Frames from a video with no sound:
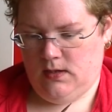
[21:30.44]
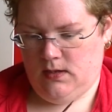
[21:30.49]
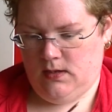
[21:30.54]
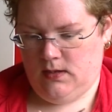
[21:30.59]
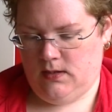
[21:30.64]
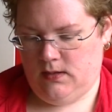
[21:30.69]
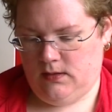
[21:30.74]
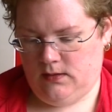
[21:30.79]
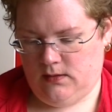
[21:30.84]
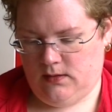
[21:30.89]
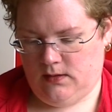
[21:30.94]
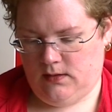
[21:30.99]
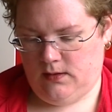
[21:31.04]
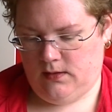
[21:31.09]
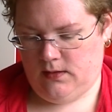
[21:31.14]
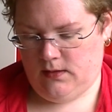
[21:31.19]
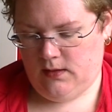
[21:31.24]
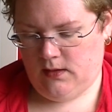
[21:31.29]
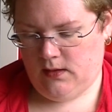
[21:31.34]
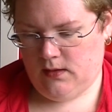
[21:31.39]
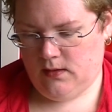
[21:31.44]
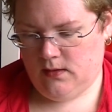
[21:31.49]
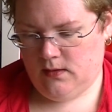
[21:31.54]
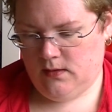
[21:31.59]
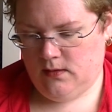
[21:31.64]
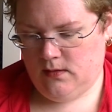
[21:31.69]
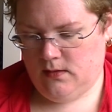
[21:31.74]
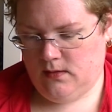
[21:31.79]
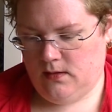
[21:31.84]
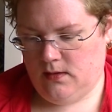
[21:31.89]
and I think
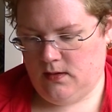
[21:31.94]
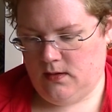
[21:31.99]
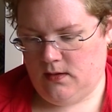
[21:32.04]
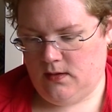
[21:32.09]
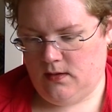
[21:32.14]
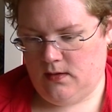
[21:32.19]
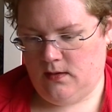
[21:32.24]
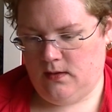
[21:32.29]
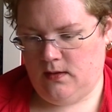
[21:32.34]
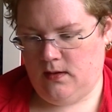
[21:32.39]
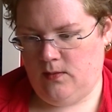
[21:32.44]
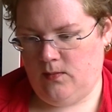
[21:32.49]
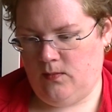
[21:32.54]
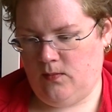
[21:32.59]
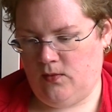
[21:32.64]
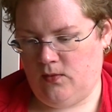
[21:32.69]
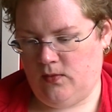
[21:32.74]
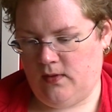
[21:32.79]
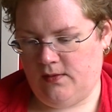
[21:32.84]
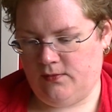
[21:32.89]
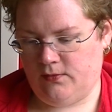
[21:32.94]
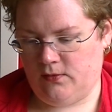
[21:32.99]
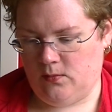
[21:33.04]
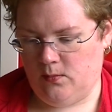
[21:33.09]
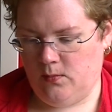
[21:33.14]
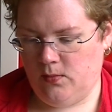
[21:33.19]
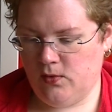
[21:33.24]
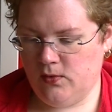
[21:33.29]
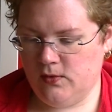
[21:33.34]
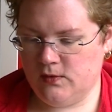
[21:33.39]
uh, it will have some
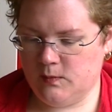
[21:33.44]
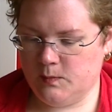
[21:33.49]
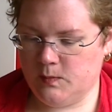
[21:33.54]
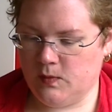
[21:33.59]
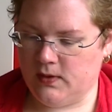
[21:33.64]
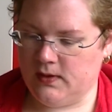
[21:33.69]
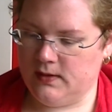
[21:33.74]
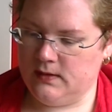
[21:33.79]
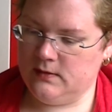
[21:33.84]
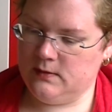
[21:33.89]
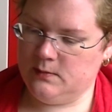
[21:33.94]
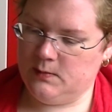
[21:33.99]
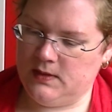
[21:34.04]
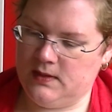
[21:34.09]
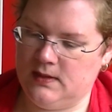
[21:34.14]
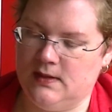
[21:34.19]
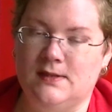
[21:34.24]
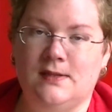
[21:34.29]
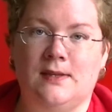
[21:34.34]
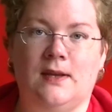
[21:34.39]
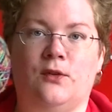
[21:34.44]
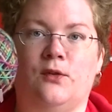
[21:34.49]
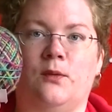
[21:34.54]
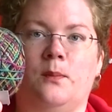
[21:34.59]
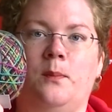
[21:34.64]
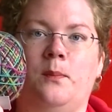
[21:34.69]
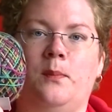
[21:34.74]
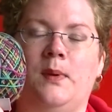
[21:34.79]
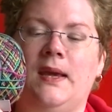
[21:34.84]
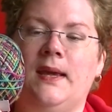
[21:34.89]
bonus points because there's
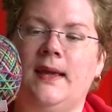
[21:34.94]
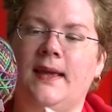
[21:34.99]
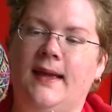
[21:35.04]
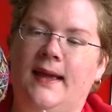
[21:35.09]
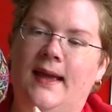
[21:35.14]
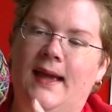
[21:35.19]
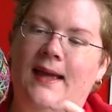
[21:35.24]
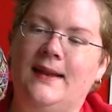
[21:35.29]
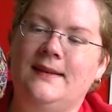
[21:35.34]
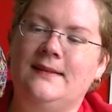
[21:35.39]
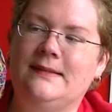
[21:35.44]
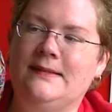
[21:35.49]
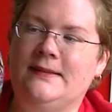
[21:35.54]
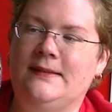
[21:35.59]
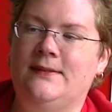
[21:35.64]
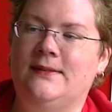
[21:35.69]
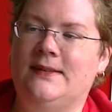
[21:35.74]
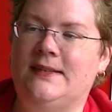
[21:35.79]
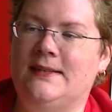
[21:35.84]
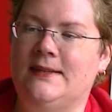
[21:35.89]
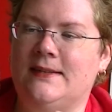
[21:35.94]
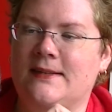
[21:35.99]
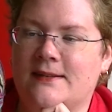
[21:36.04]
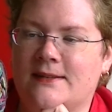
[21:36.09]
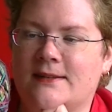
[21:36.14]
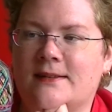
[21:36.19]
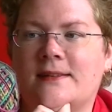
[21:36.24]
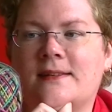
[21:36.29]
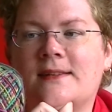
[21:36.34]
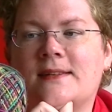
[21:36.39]
pink and teal in
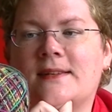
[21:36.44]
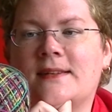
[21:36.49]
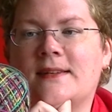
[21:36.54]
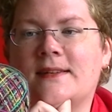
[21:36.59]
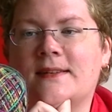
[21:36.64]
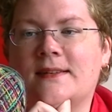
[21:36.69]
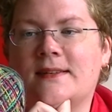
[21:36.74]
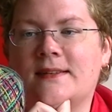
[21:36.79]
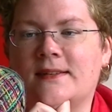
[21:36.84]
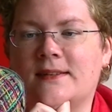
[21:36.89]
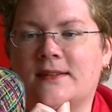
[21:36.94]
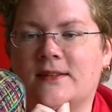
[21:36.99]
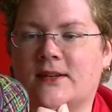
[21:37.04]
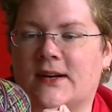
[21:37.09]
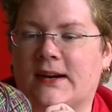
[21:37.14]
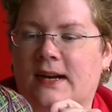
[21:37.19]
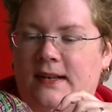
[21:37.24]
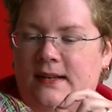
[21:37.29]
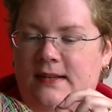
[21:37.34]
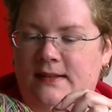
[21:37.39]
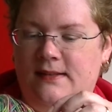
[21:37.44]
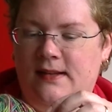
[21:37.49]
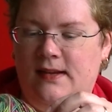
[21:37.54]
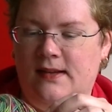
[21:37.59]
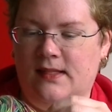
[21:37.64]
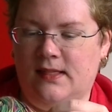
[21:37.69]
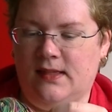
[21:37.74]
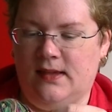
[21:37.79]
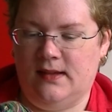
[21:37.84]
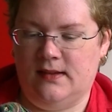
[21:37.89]
here or at least I
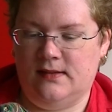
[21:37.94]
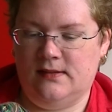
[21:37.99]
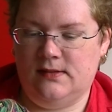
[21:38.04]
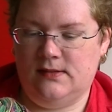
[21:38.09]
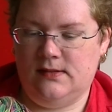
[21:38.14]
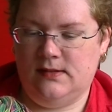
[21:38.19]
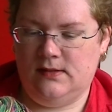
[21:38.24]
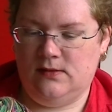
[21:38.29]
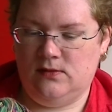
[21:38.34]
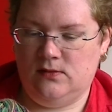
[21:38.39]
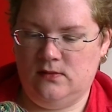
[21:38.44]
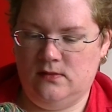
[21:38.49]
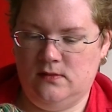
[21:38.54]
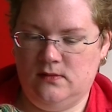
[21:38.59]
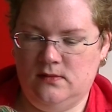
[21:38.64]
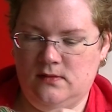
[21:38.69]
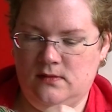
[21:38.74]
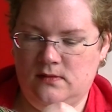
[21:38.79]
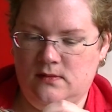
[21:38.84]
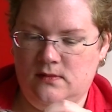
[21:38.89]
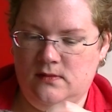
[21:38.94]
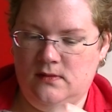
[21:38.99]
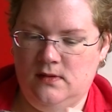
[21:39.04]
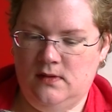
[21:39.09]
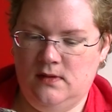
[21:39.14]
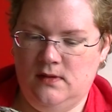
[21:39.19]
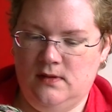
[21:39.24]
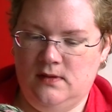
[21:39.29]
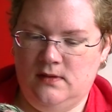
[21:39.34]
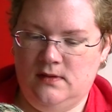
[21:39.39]
think it's teal
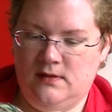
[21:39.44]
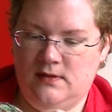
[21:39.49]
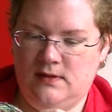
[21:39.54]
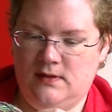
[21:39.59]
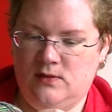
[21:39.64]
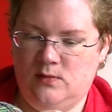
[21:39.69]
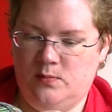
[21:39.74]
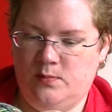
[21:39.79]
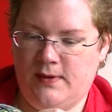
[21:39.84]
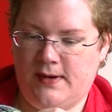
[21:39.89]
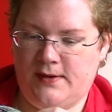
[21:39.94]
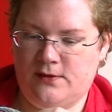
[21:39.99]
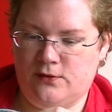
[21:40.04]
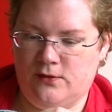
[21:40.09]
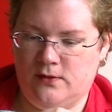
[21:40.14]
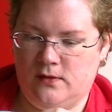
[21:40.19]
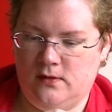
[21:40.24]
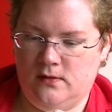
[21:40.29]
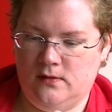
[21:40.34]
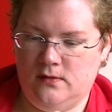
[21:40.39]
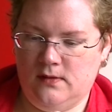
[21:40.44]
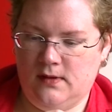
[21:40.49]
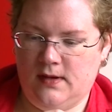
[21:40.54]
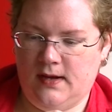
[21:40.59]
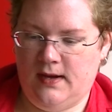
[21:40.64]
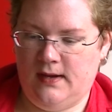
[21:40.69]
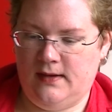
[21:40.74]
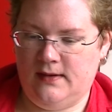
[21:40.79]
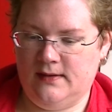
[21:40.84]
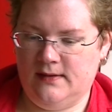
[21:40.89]
teal petrol
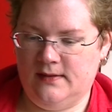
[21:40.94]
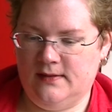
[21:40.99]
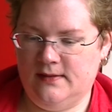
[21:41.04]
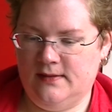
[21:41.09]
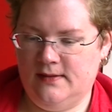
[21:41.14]
kinda